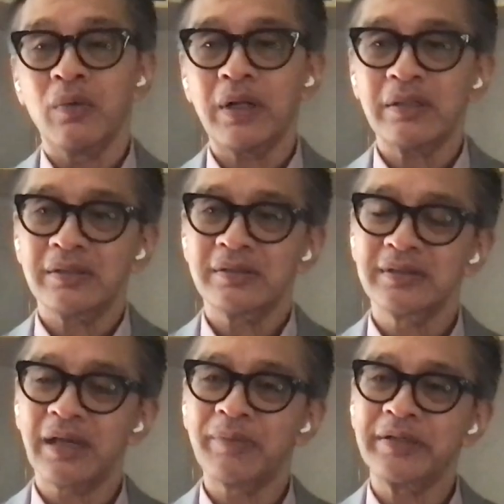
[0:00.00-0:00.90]
Well,
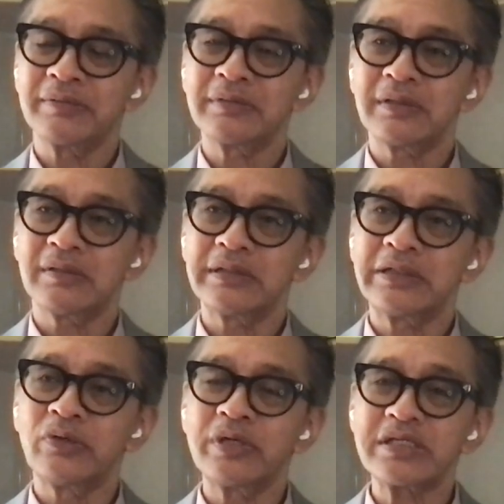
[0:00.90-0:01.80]
I mean,
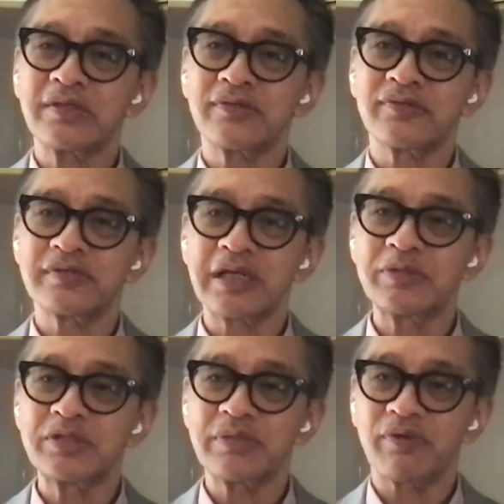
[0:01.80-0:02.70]
Indonesia's
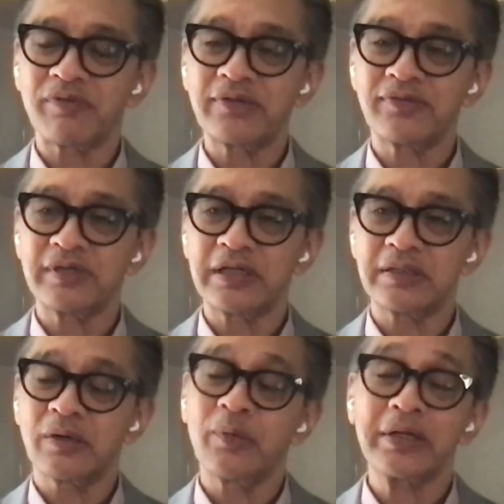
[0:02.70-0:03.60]
chairmanship of
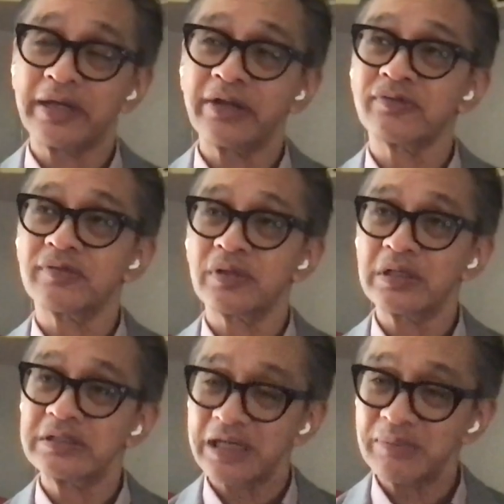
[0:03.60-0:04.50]
ASEAN, well, there is
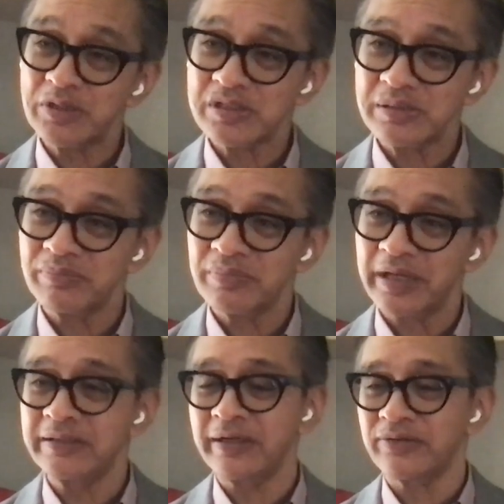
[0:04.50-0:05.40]
chairmanship
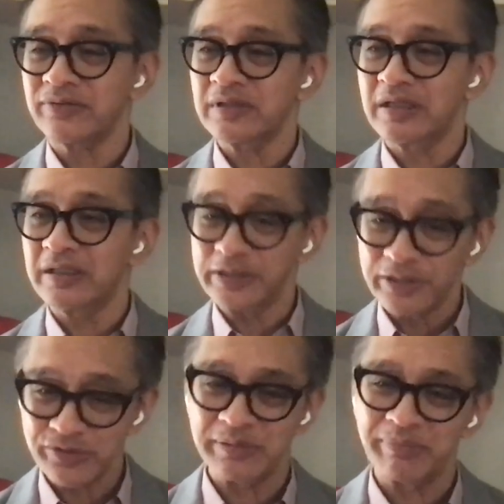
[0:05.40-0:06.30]
and there is
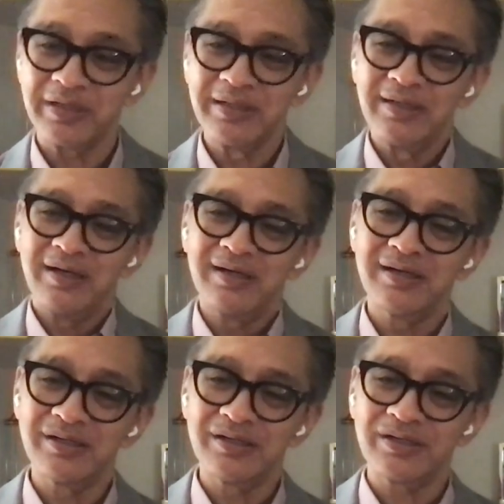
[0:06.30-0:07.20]
leadership.
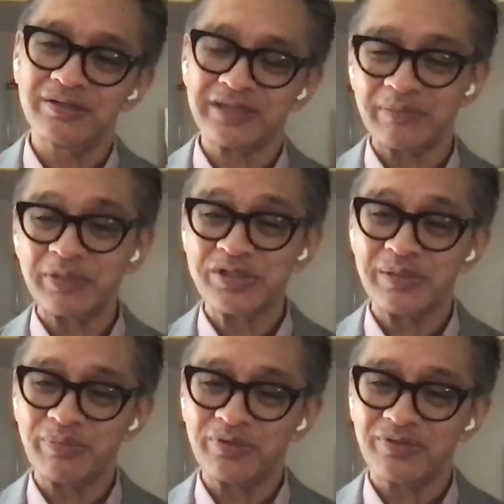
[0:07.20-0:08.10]

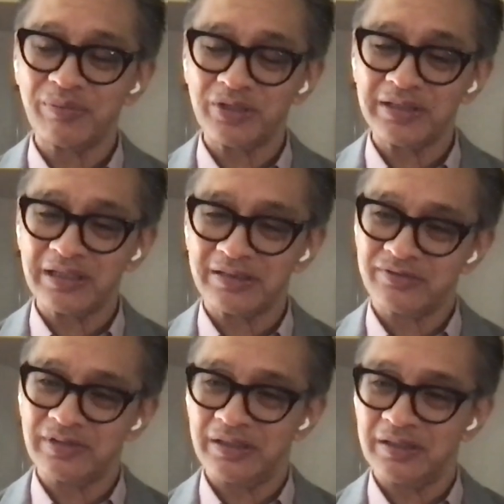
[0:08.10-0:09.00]
Chairmanship is something
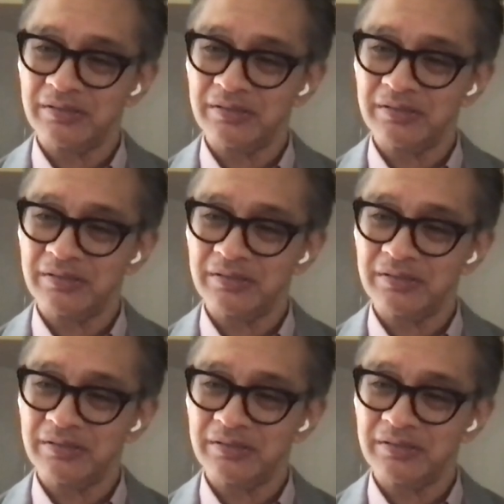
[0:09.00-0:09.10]
that's